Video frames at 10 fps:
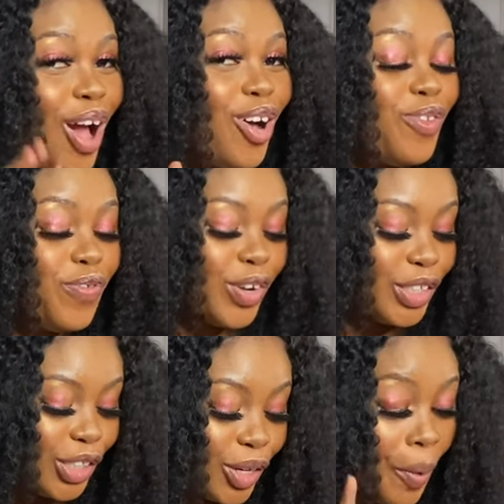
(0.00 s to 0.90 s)
for
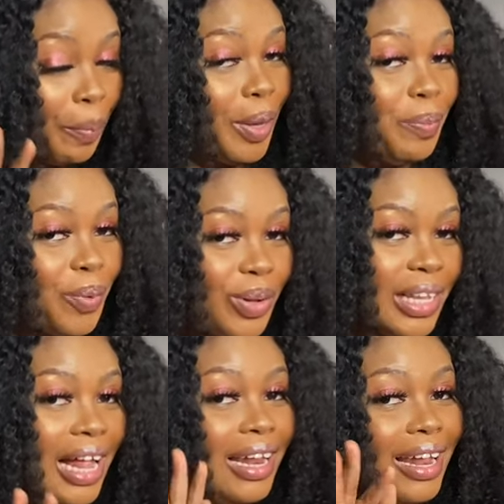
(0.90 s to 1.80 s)
you people
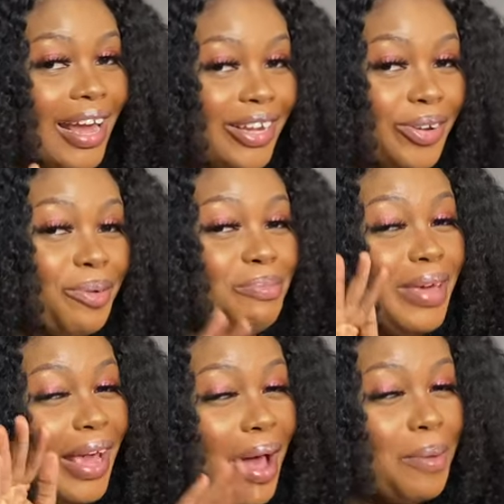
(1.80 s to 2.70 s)
that like your
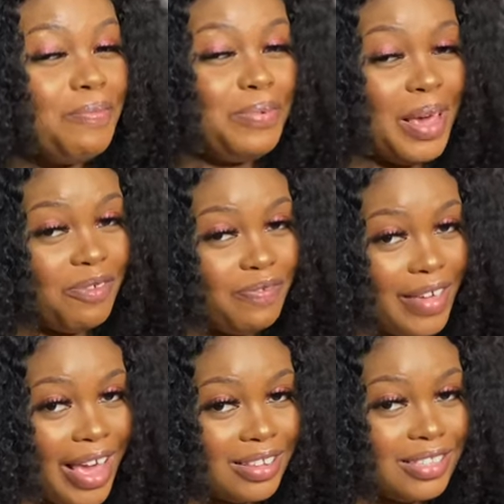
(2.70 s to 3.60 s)
makeup
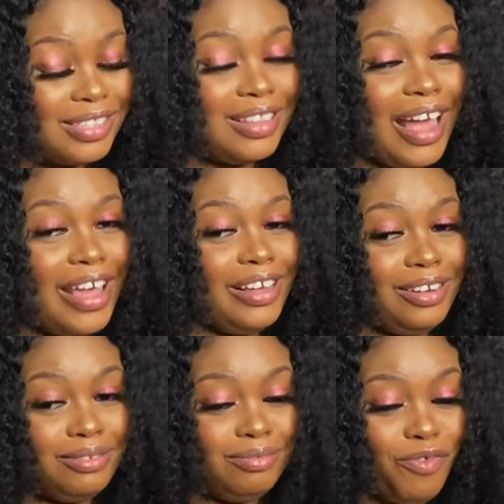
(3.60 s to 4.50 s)
perfect,
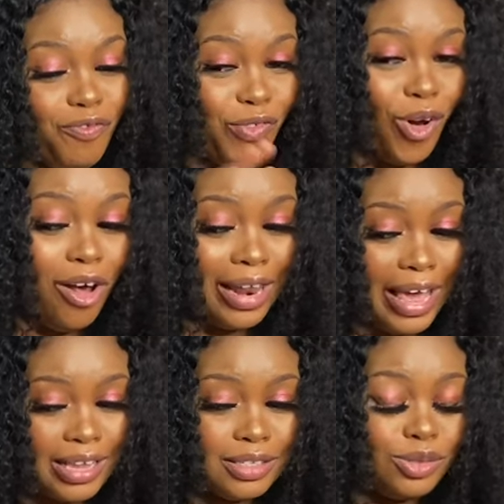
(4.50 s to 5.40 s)
like
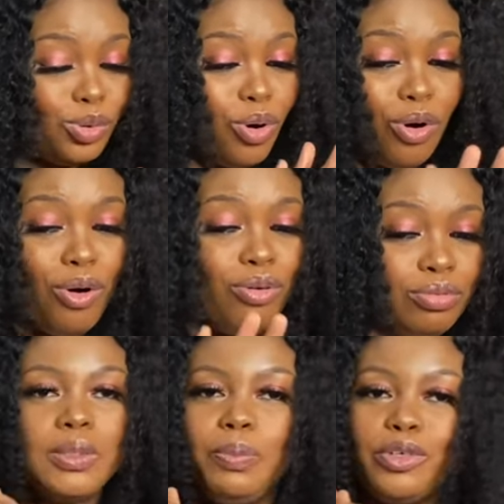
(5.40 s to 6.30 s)
flawless,
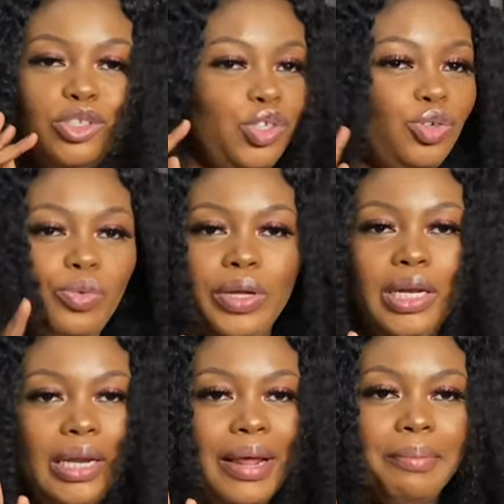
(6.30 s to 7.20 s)
no spot
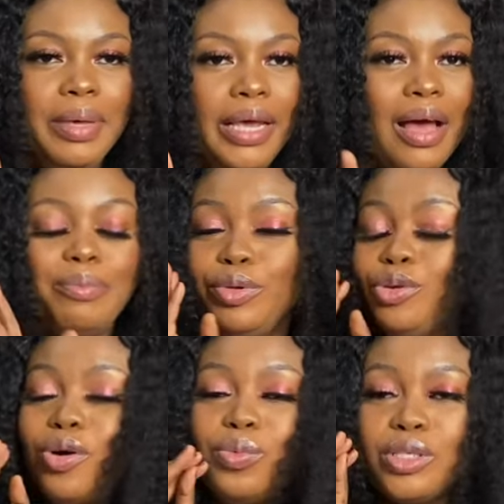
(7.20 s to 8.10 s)
showing in the makeup, you
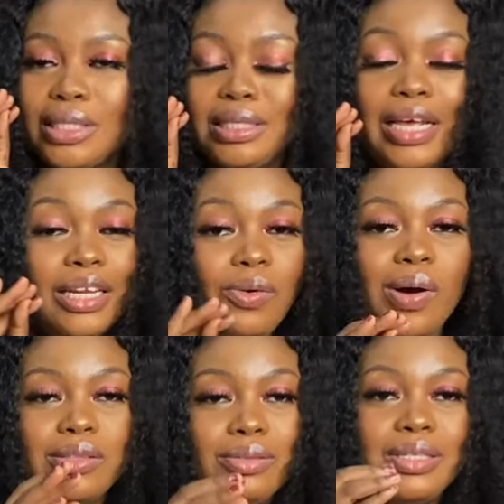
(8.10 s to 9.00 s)
don't want
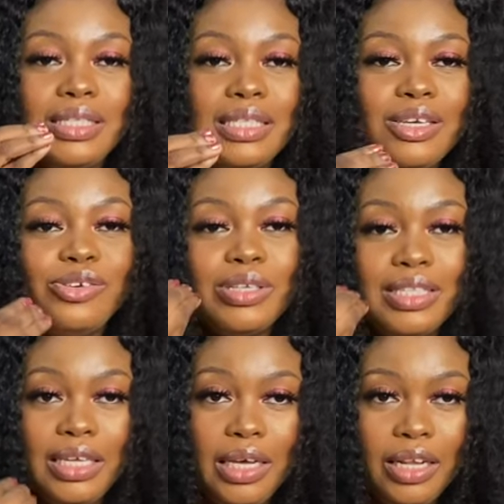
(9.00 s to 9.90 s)
anyone to see your
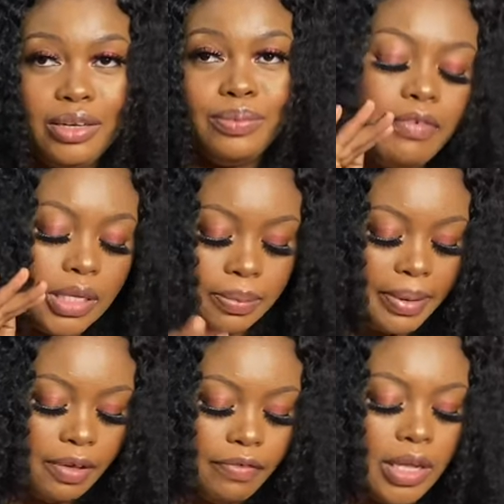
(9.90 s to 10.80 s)
skin, that's
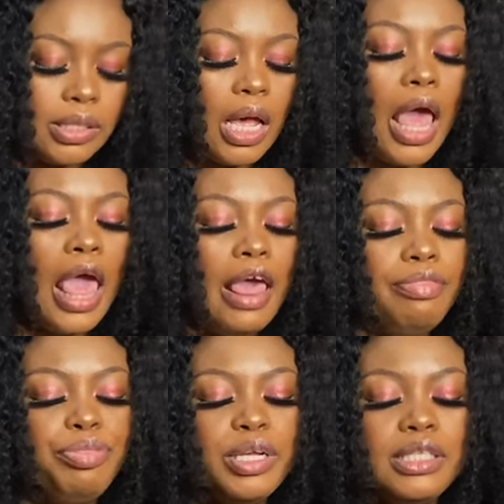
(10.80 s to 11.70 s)
perfect,
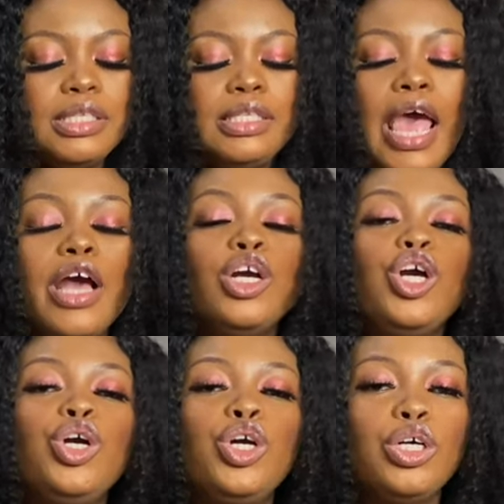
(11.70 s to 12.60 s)
this is a
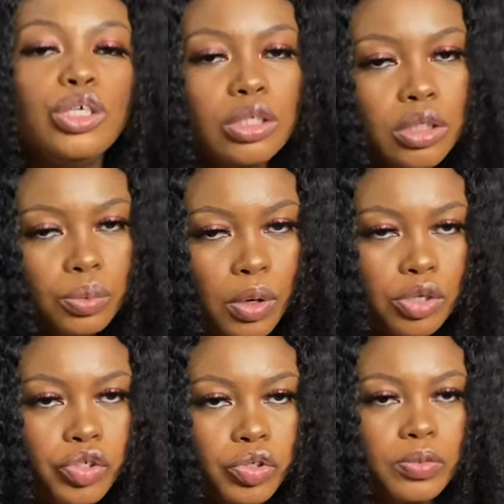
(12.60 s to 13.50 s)
good
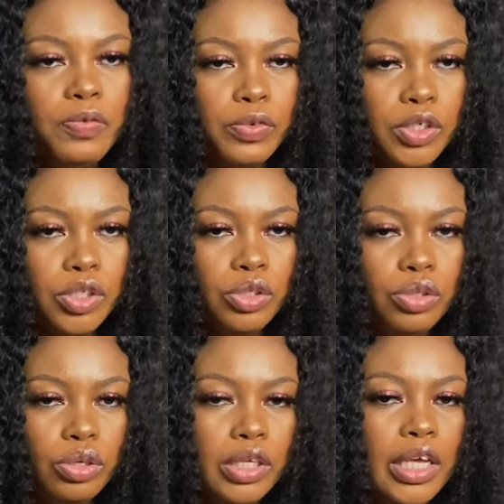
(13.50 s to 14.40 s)
wardrobe for
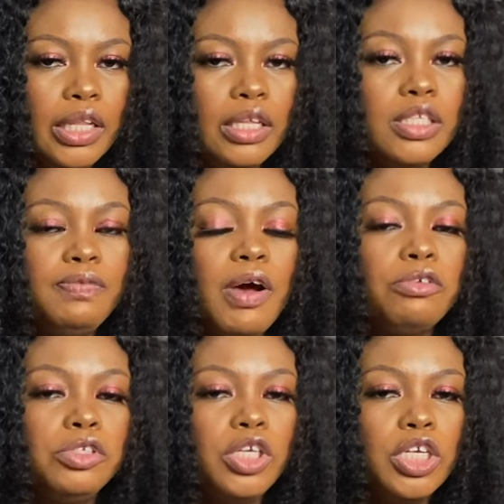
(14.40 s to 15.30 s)
you, okay? These
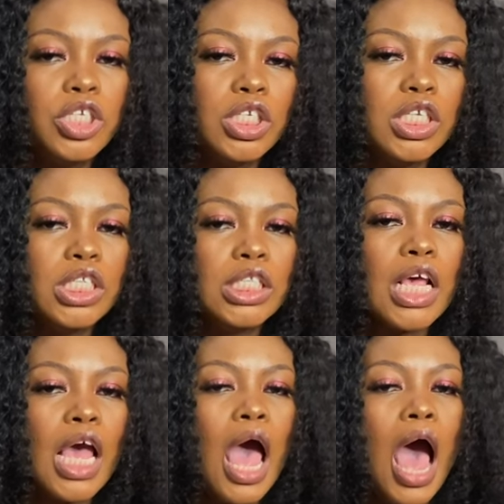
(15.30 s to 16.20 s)
foundations
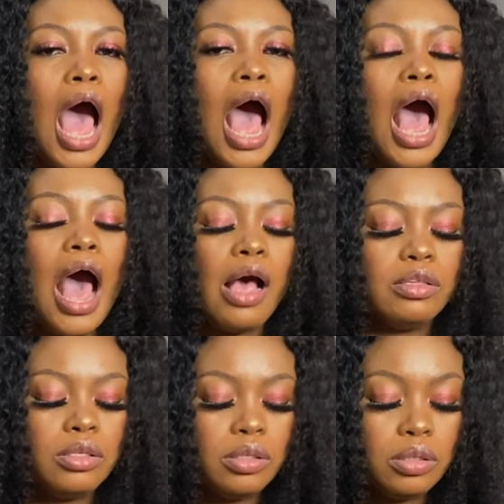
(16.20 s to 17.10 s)
are
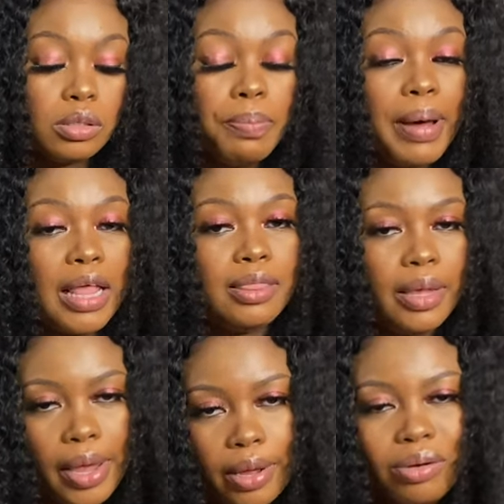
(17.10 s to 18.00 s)
super
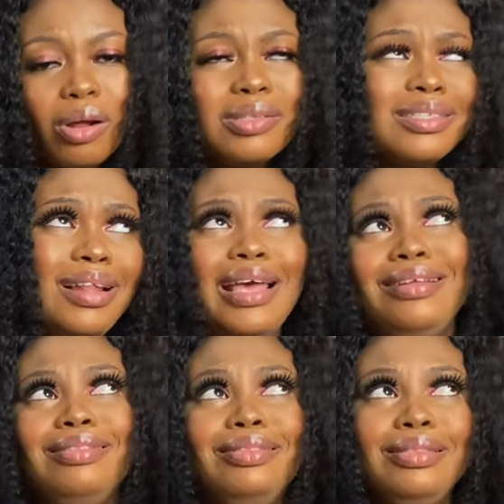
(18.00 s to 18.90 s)
thick, not
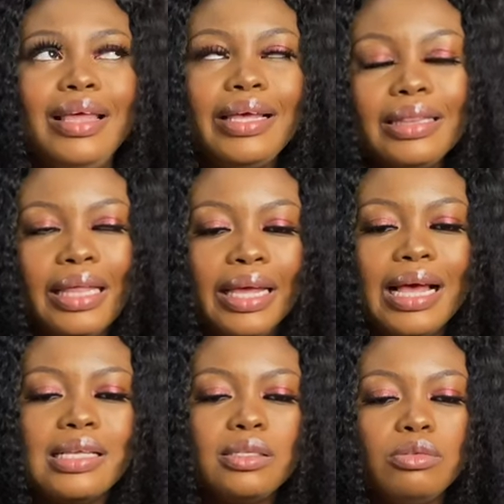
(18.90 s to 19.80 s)
like
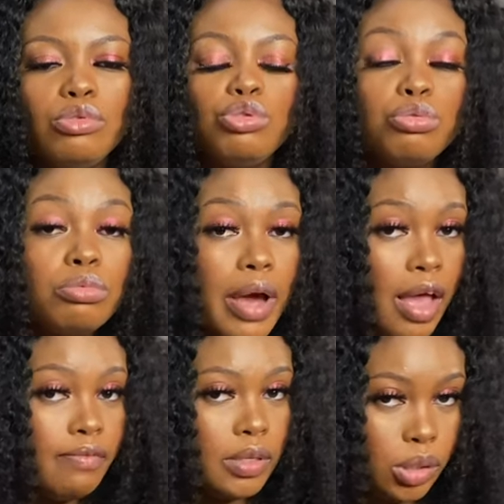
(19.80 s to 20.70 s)
thick as in too
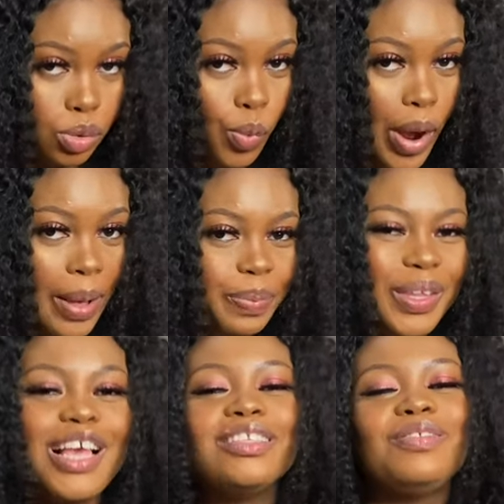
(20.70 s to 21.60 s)
heavy to wear.
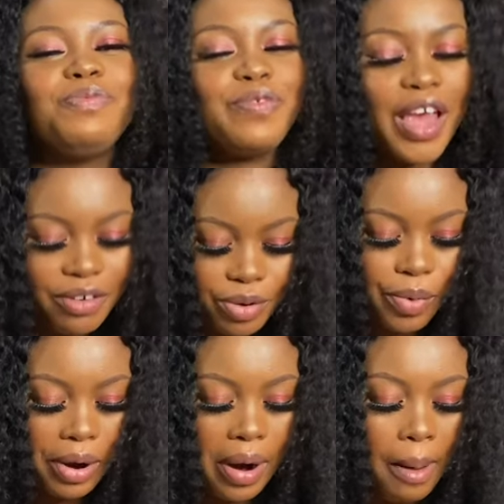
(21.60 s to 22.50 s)
It's very
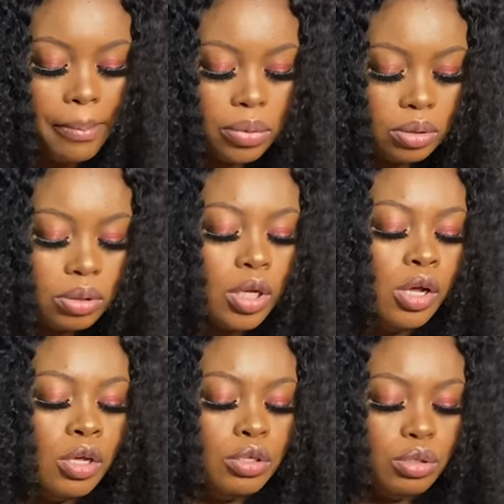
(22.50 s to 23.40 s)
wearable.
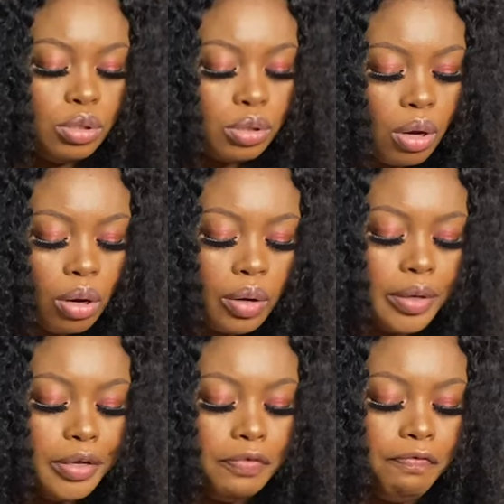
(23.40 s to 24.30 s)
So
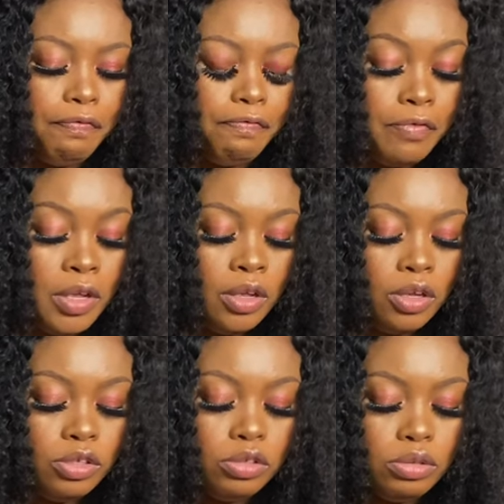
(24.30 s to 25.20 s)
if
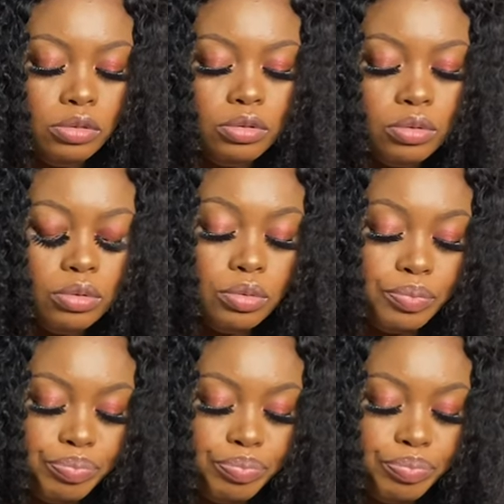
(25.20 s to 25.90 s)
you